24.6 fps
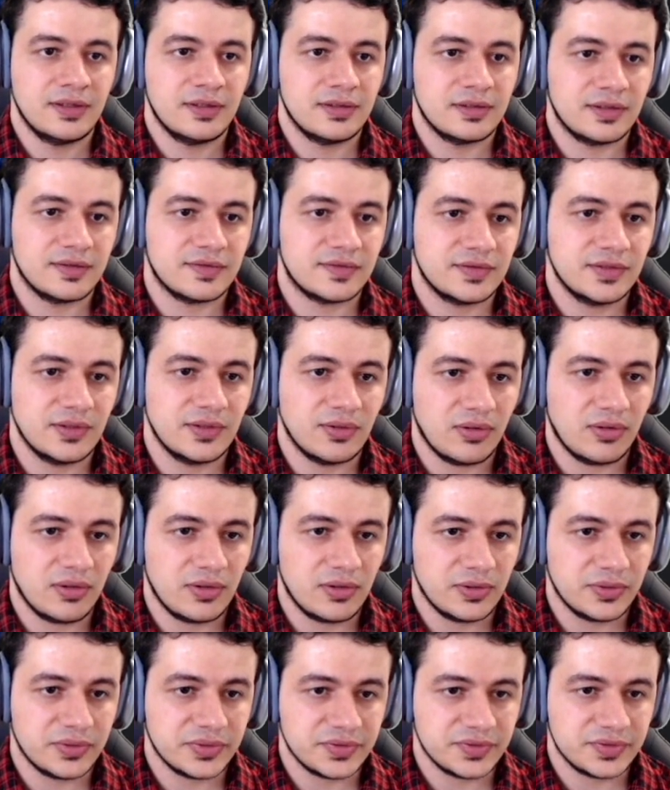Let's see all
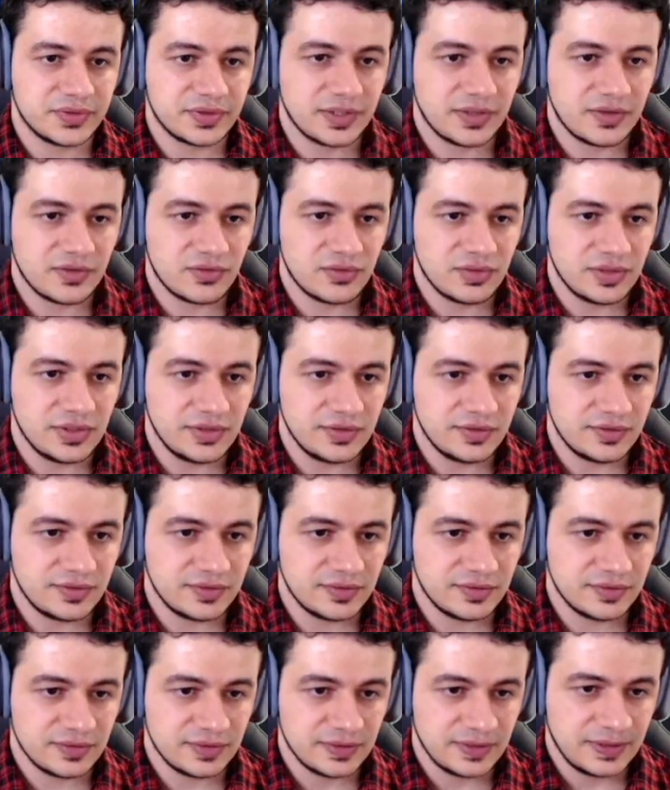those
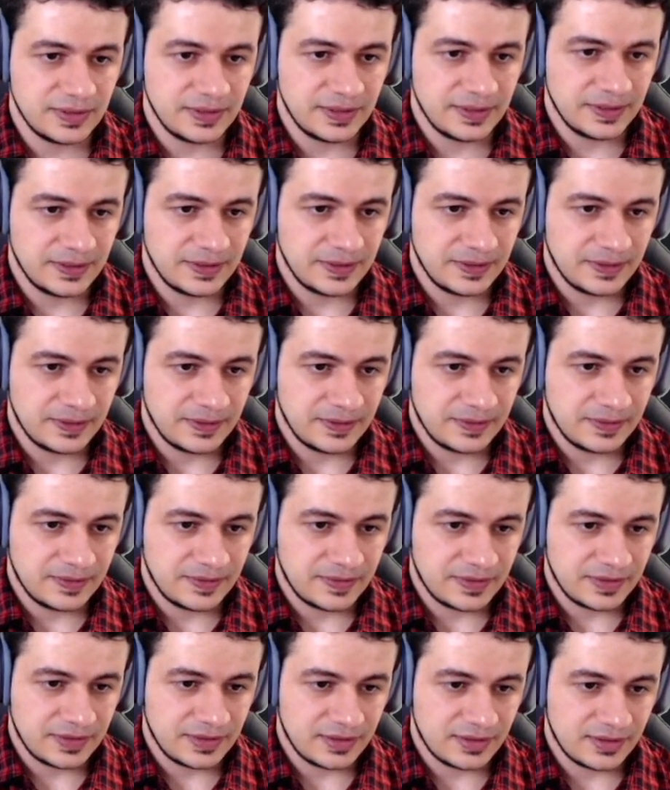entries.
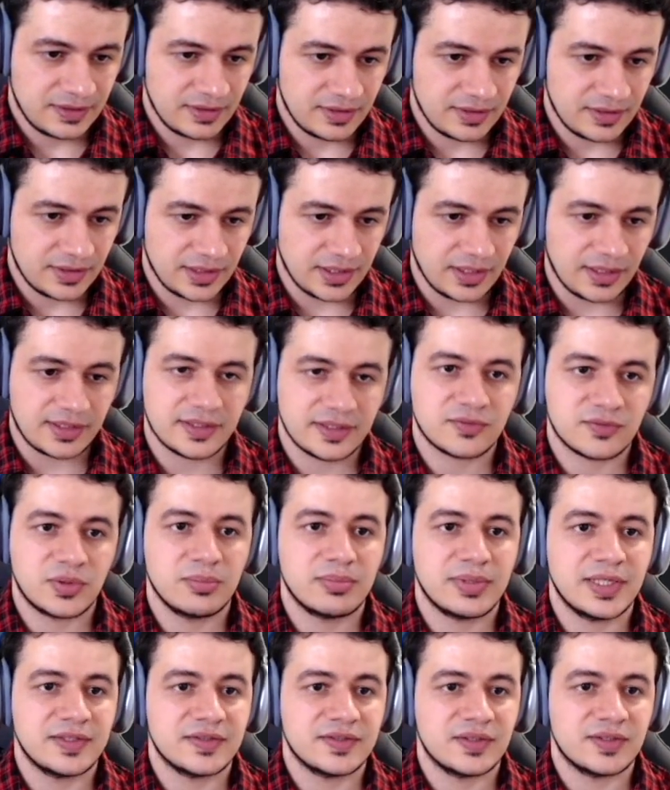Yeah, let's
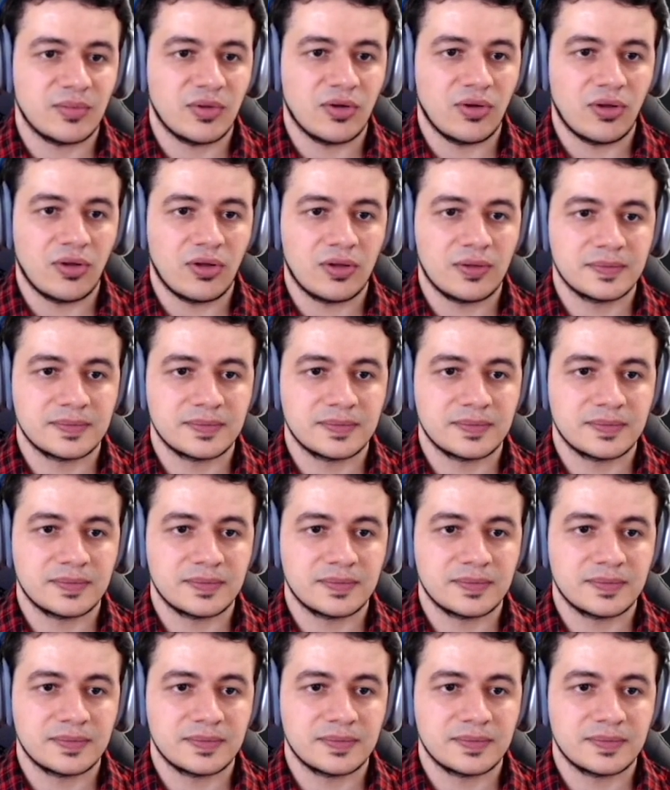replace them all.